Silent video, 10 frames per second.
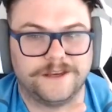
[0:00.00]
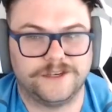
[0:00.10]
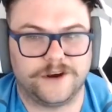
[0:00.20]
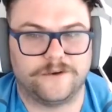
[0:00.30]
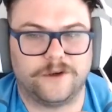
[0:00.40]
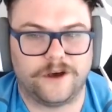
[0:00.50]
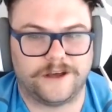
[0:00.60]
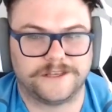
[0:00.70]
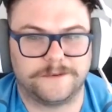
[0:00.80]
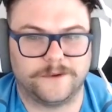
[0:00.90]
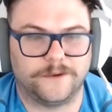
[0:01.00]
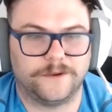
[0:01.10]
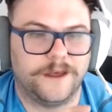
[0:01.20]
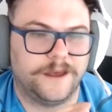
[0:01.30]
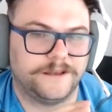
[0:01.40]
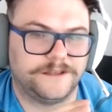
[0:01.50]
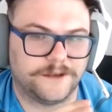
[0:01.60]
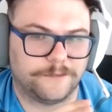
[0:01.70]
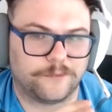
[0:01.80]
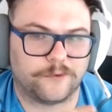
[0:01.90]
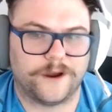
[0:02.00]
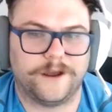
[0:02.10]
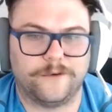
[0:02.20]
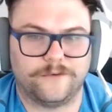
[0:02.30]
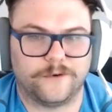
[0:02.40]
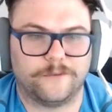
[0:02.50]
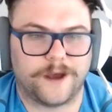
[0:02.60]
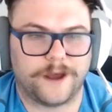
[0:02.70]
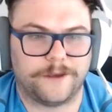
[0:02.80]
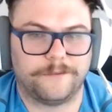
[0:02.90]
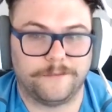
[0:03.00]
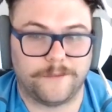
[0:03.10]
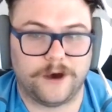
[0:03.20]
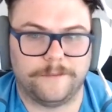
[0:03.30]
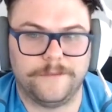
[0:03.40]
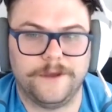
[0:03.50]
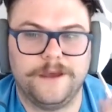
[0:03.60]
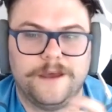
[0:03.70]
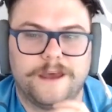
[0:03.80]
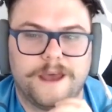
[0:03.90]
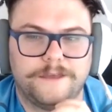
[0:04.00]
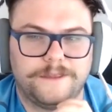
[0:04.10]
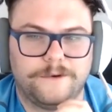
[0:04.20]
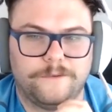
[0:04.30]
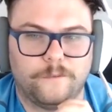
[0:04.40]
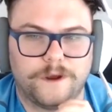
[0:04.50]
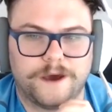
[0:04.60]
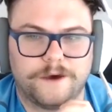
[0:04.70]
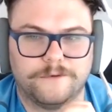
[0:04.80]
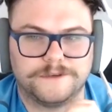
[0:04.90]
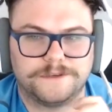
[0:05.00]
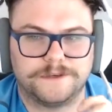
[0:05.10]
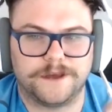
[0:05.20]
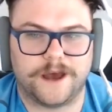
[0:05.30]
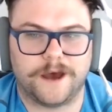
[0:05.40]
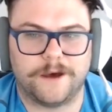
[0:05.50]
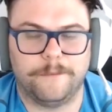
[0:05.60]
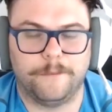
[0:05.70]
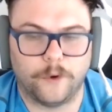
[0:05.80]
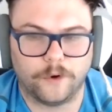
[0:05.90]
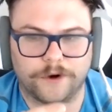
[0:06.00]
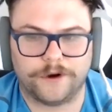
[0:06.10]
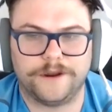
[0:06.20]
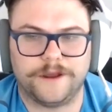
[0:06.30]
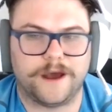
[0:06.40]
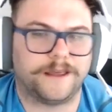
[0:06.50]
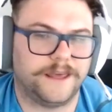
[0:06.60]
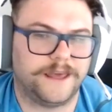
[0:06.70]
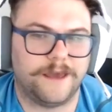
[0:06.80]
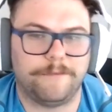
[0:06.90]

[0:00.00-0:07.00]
General Hospital to pray over my mom. And then when I was uh, born, uh, he came